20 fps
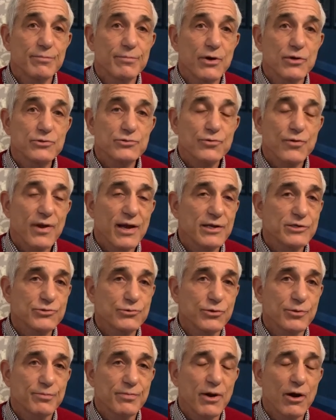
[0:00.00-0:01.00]

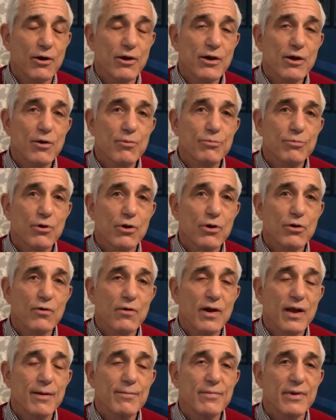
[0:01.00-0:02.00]
Postgraduate Perio
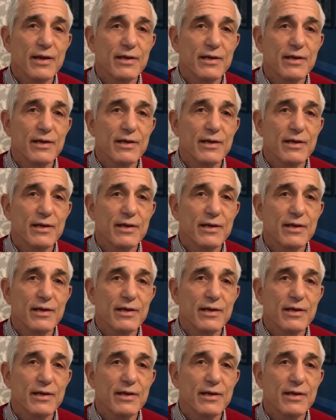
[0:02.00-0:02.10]
Program